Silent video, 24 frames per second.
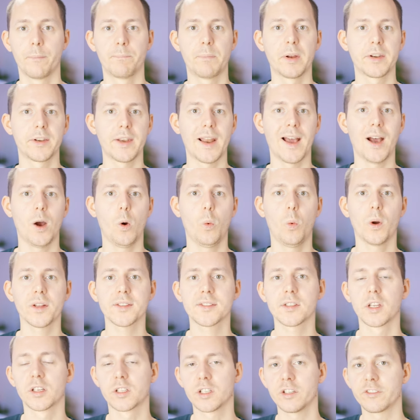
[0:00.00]
But now what's
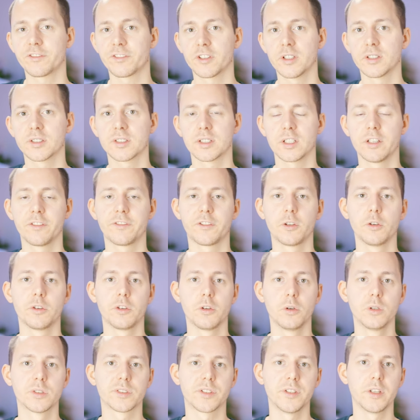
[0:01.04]
the difference if you
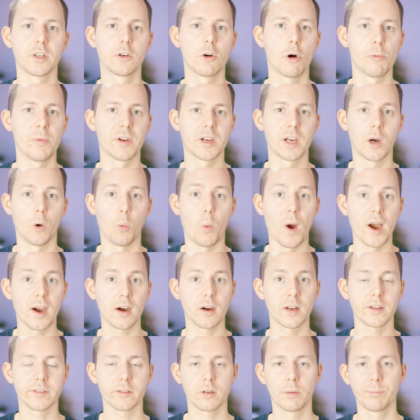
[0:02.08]
use the Comica
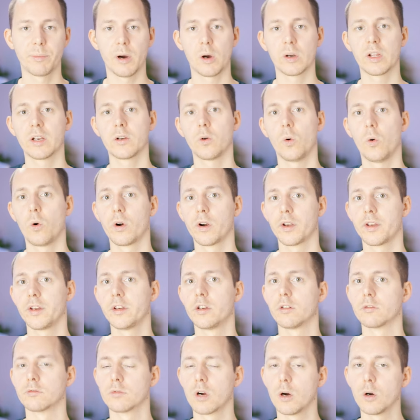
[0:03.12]
wireless component or the
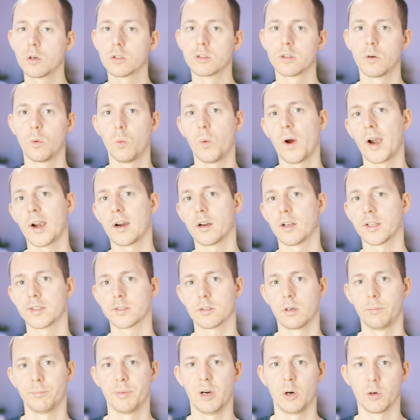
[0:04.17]
Rode wireless
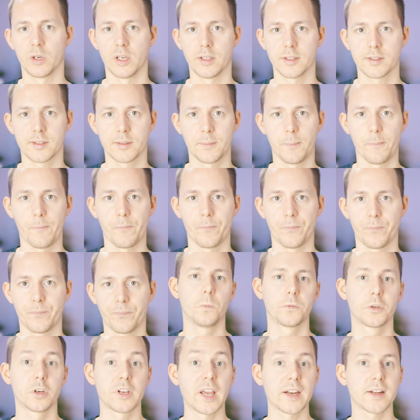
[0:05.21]
components?
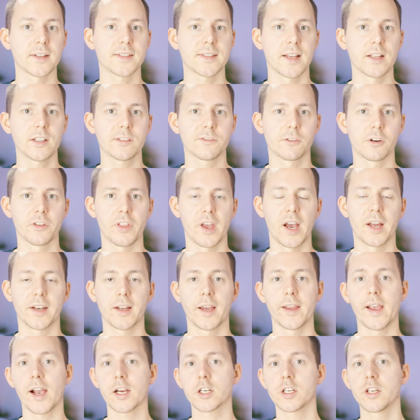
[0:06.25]
To get a sense for that,
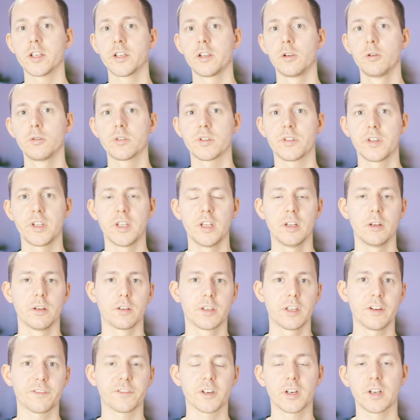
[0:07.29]
I actually used the
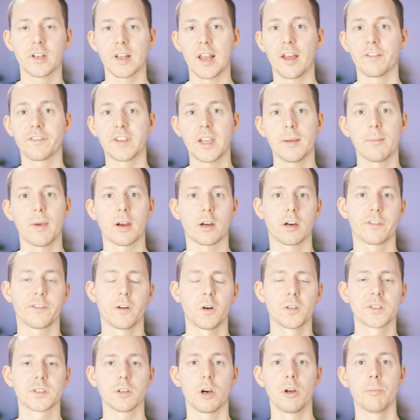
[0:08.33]
different Lavier
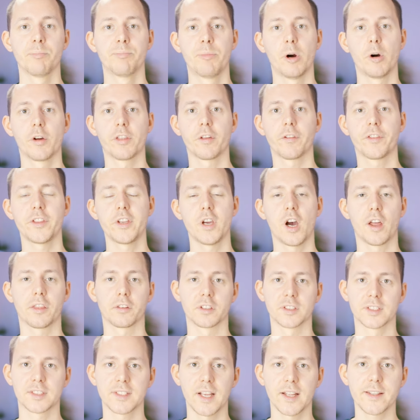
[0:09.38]
microphones on both of the
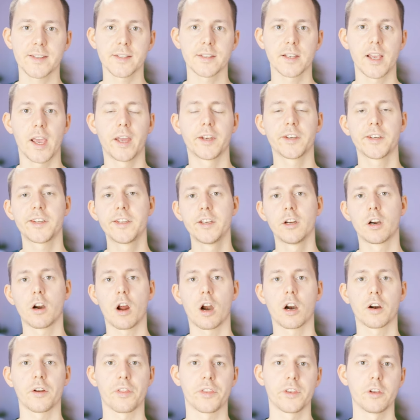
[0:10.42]
other sets, and here
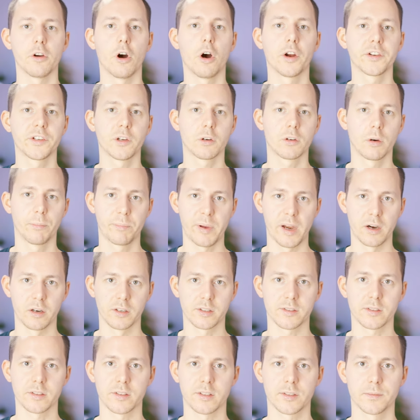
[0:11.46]
are the audio
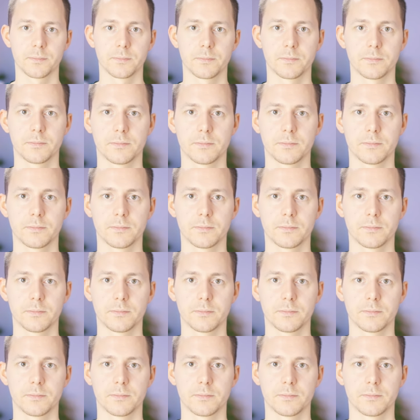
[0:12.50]
comparisons.